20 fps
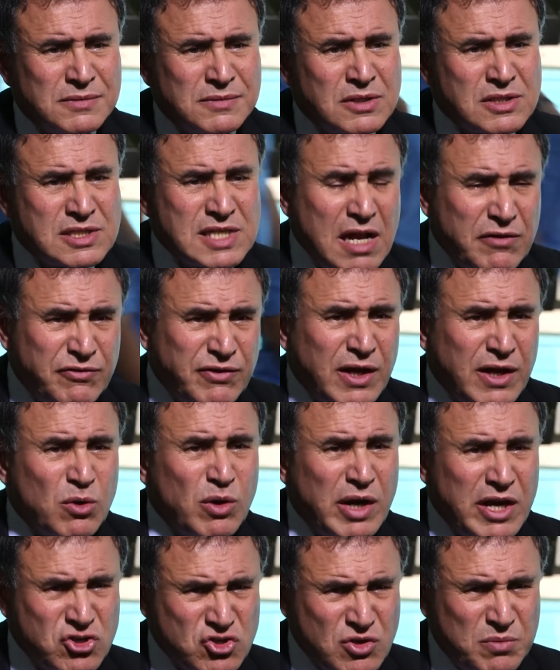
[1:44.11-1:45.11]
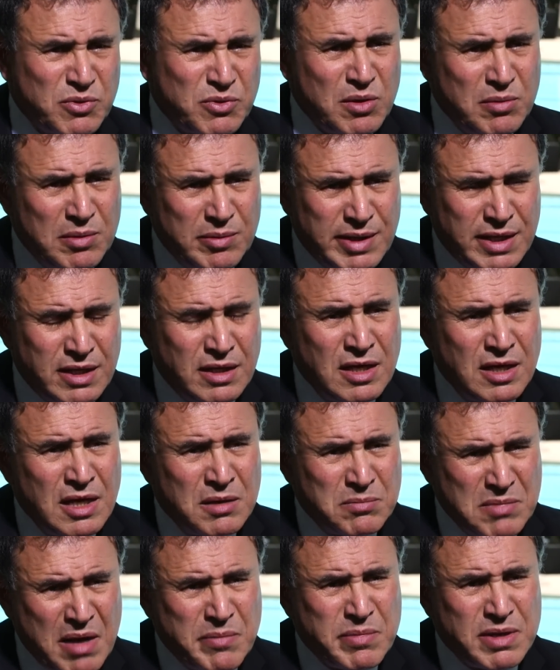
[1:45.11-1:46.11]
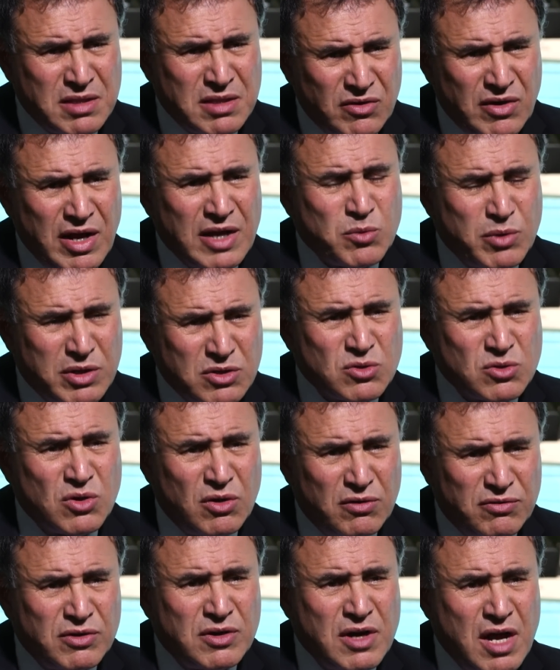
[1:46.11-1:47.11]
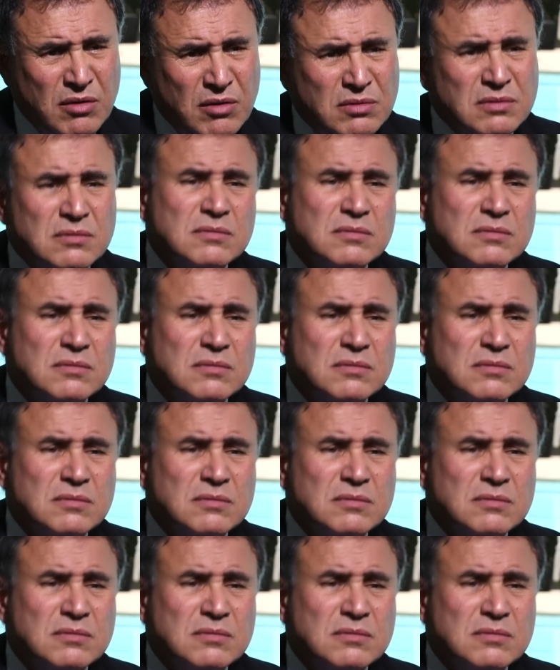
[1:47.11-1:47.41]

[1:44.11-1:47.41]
Self-regulation probably might be the right way to go for now.